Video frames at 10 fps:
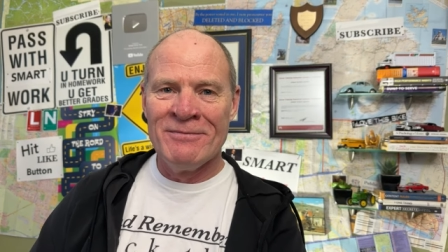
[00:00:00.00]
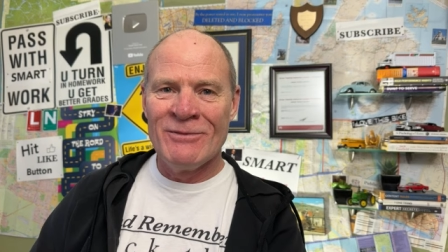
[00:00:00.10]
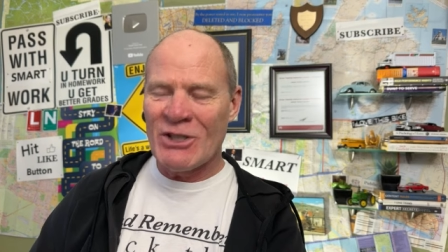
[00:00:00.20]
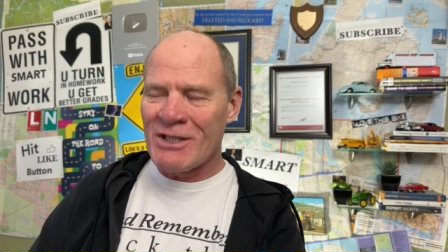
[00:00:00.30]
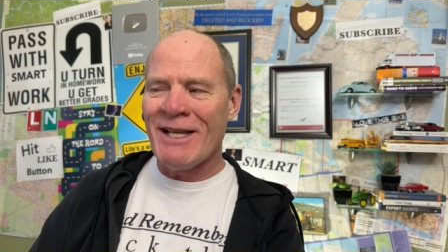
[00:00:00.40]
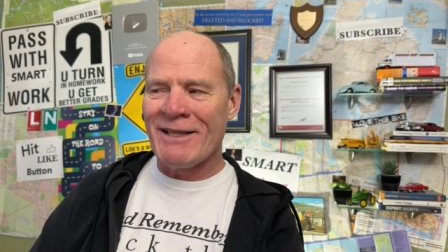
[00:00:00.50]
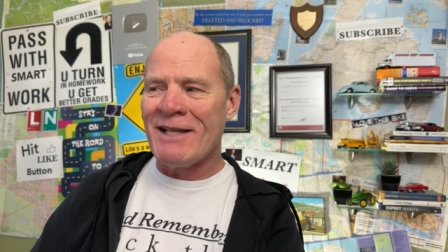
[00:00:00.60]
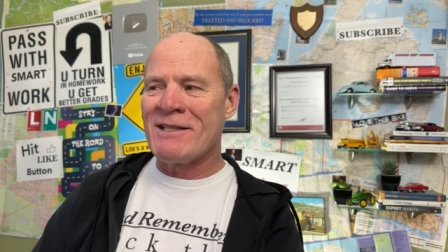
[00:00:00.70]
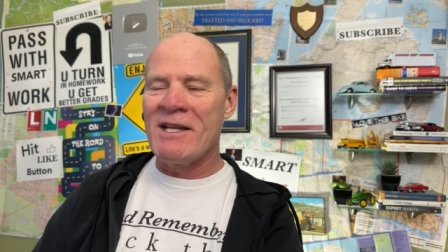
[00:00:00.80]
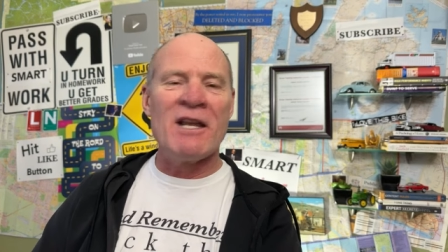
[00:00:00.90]
Just let
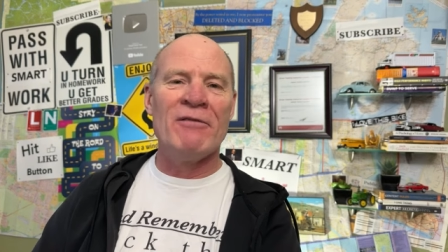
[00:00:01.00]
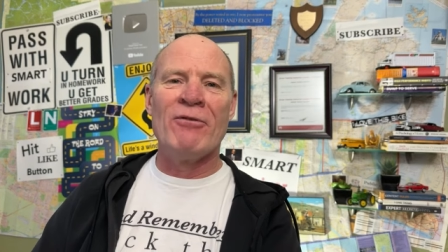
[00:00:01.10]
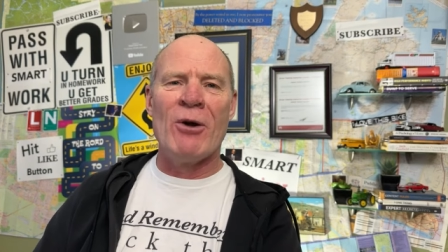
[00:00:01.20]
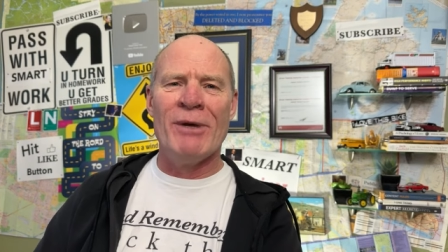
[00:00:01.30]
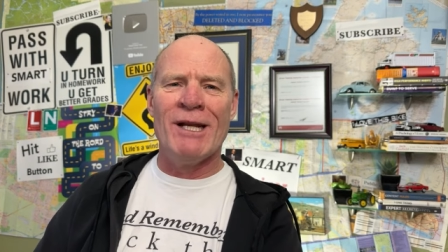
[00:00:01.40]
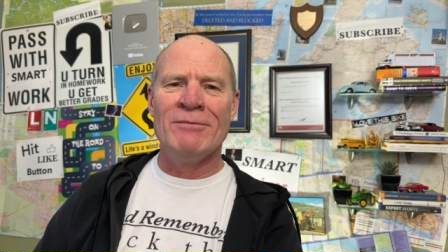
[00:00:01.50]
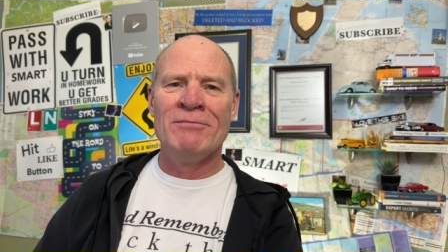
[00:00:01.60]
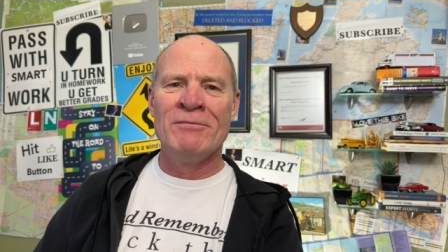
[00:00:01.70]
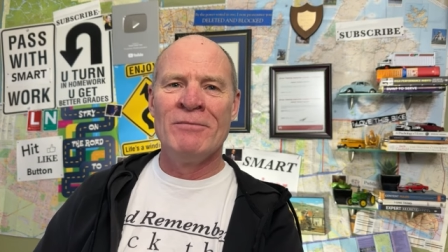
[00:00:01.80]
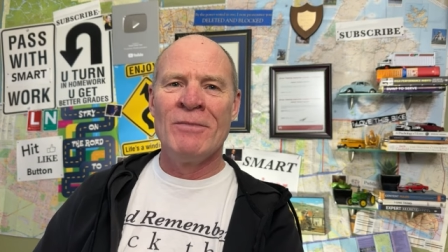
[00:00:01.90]
that sink in for a minute.
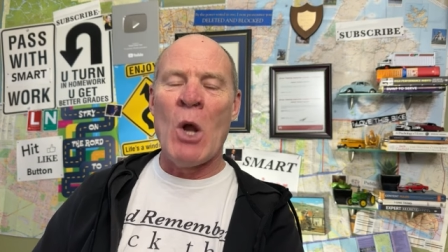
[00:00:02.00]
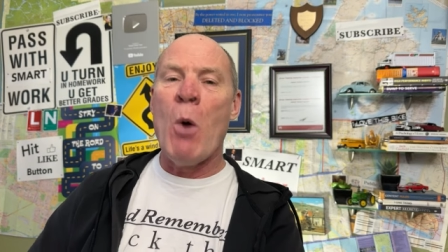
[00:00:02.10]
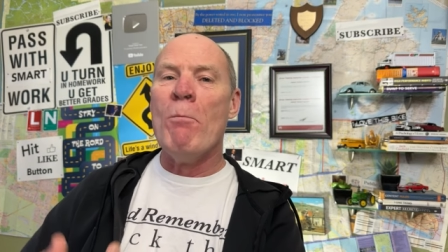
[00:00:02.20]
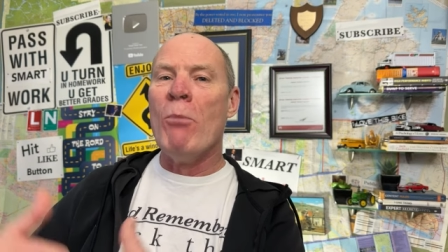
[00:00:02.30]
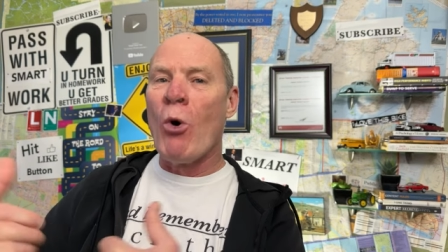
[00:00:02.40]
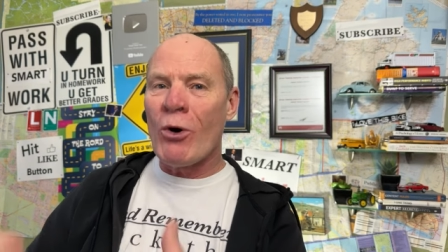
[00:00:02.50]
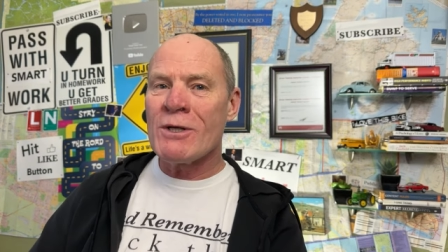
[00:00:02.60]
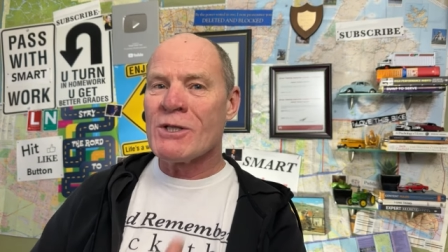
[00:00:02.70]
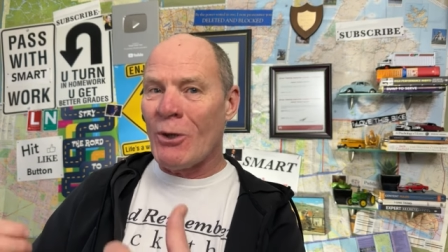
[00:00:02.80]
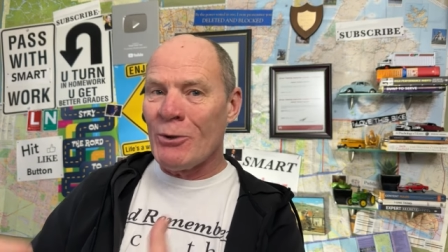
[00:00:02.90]
More
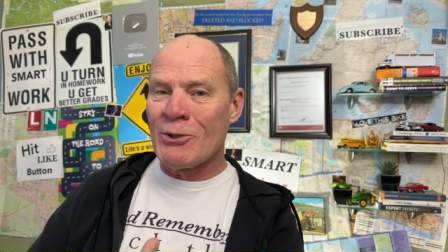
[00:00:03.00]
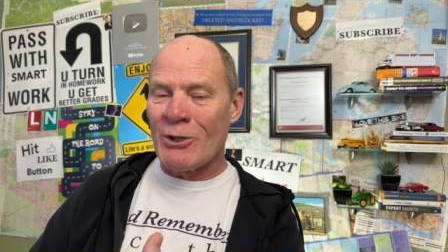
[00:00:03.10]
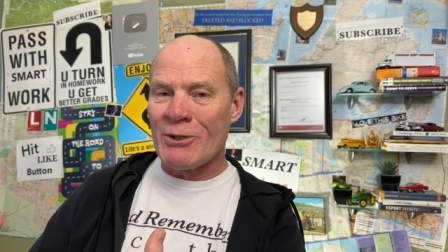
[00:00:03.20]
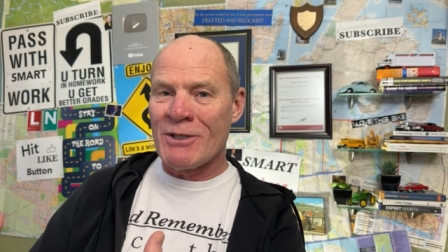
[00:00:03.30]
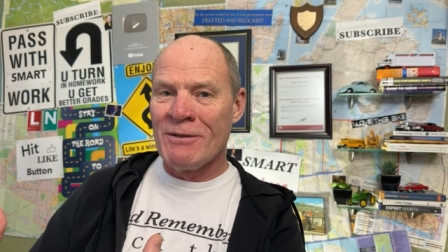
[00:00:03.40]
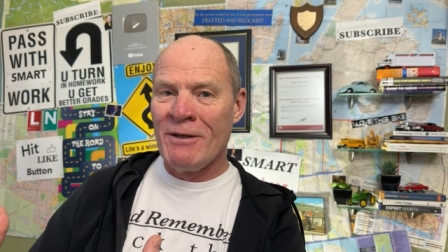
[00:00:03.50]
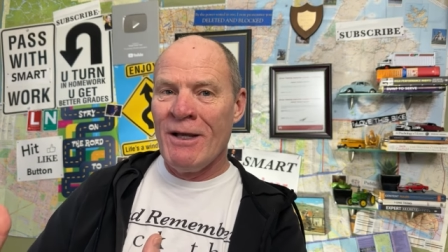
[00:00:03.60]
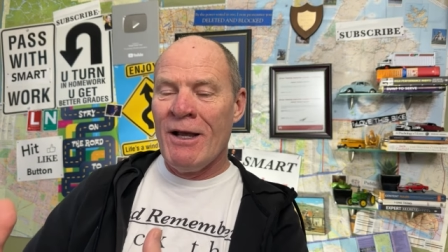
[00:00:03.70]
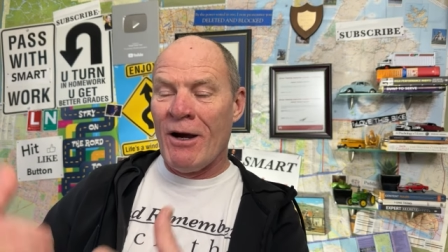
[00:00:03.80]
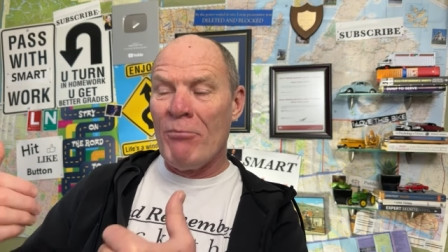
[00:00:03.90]
soldiers
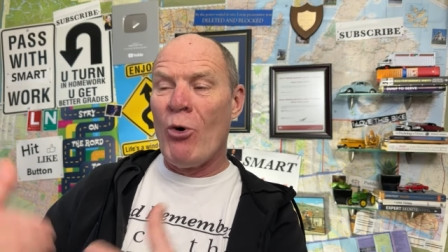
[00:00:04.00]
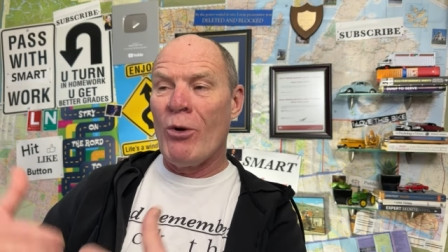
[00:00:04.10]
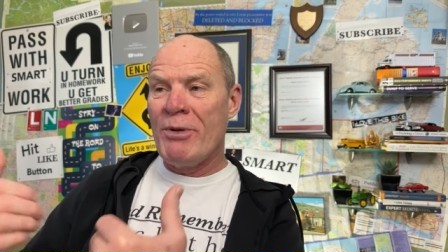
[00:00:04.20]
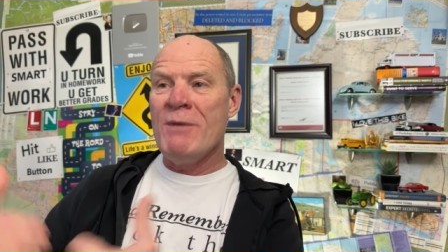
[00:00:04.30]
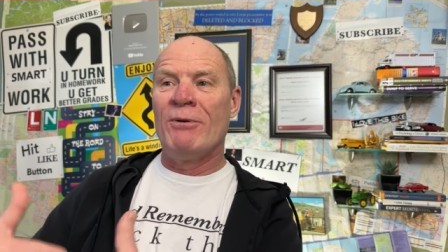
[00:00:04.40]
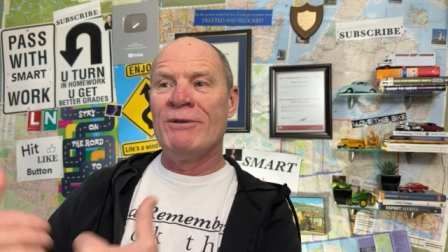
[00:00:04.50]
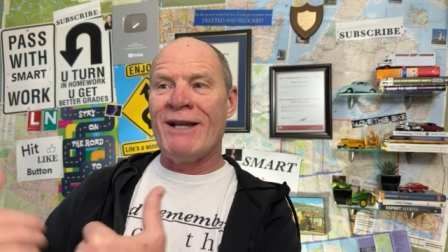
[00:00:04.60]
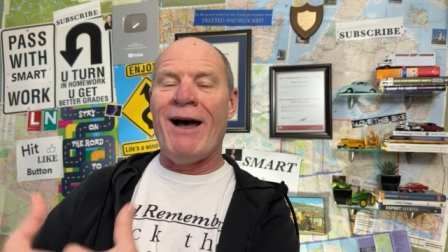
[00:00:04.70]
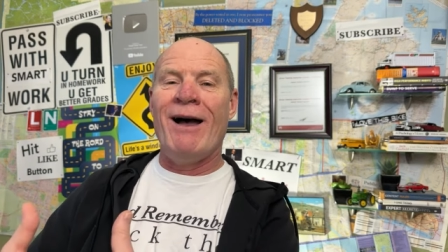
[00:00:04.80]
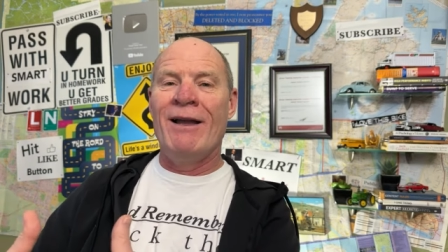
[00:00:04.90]
or more people
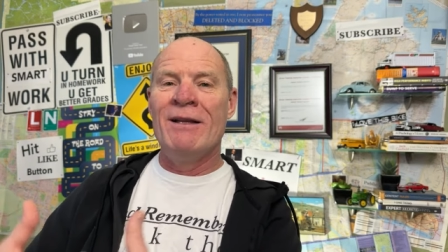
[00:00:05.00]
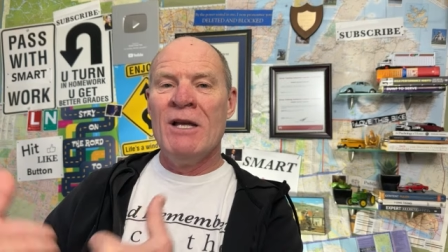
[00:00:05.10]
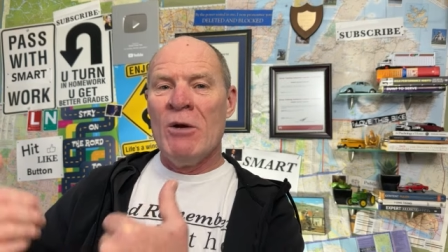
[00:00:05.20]
die,